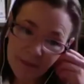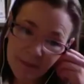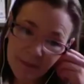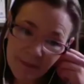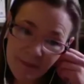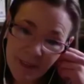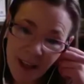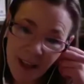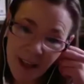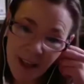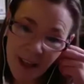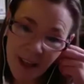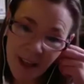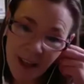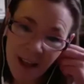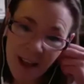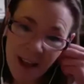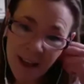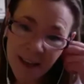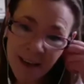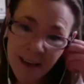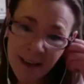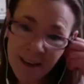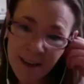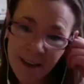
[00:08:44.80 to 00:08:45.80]
And
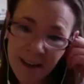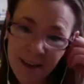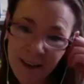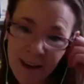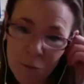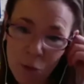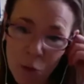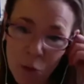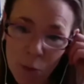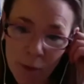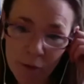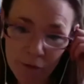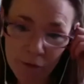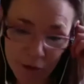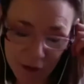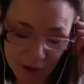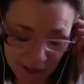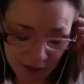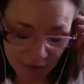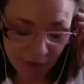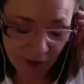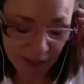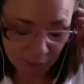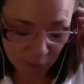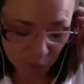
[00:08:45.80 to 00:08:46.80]
I bought my first
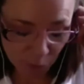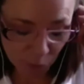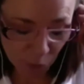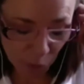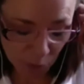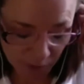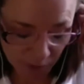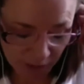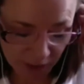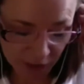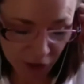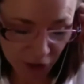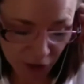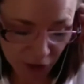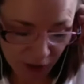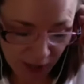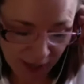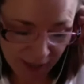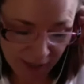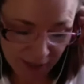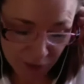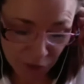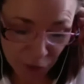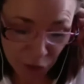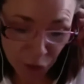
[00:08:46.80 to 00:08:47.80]
investment property in
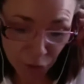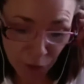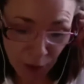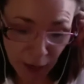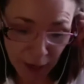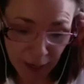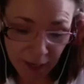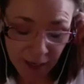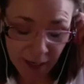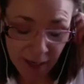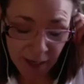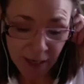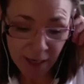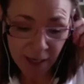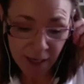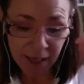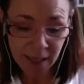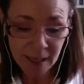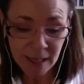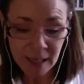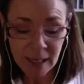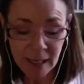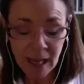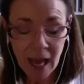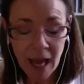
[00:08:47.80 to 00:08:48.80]
2003.
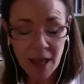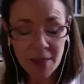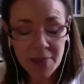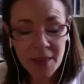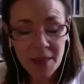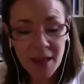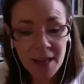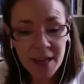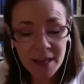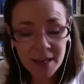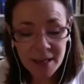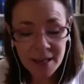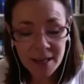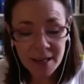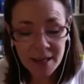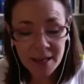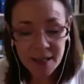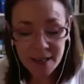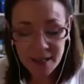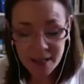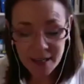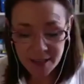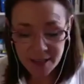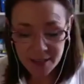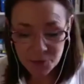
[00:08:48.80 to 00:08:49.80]
And then
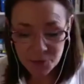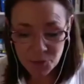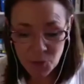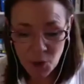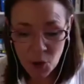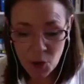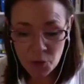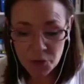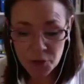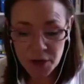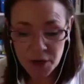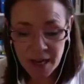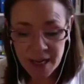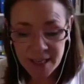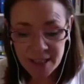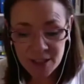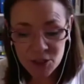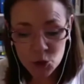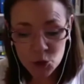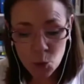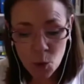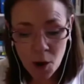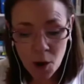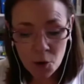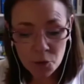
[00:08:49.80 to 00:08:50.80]
over the next
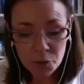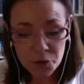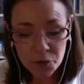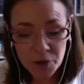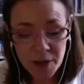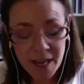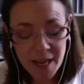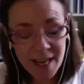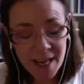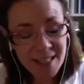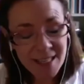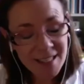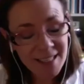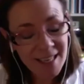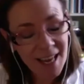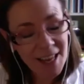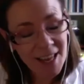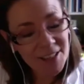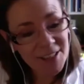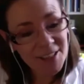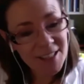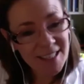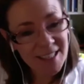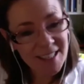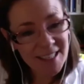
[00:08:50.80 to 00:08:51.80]
12 years, kind
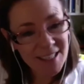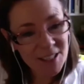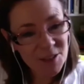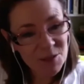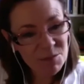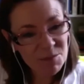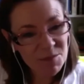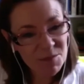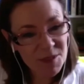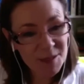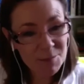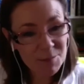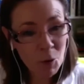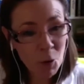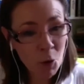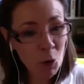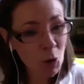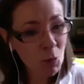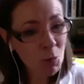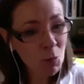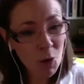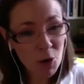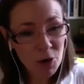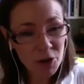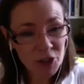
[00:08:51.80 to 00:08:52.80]
of did some smaller
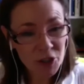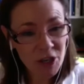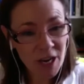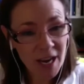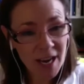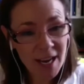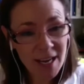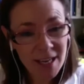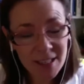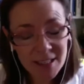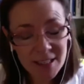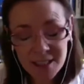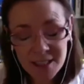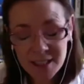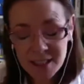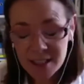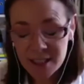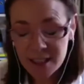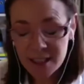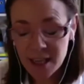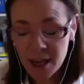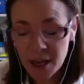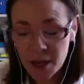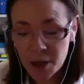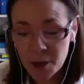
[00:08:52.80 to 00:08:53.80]
projects,
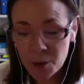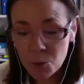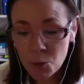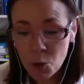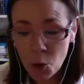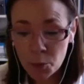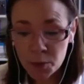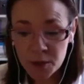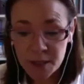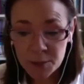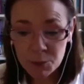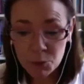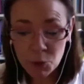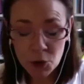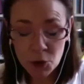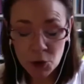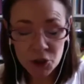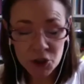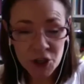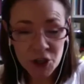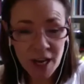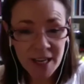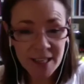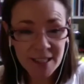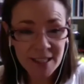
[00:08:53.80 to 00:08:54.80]
property
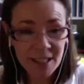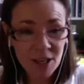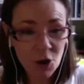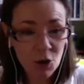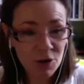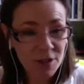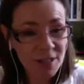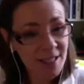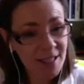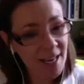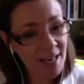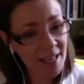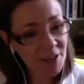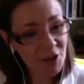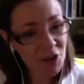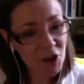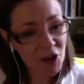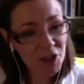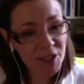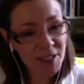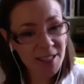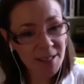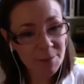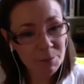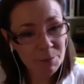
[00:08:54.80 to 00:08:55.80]
projects alongside
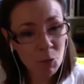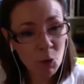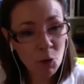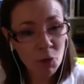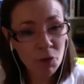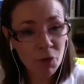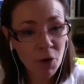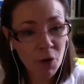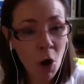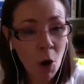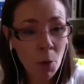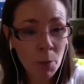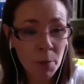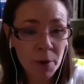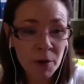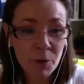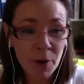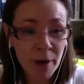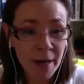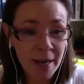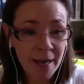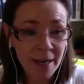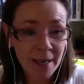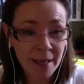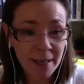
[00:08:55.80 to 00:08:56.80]
nursing, more of a hobby
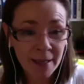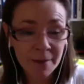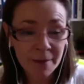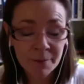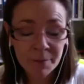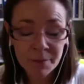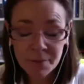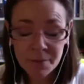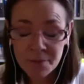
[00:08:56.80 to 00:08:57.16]
really.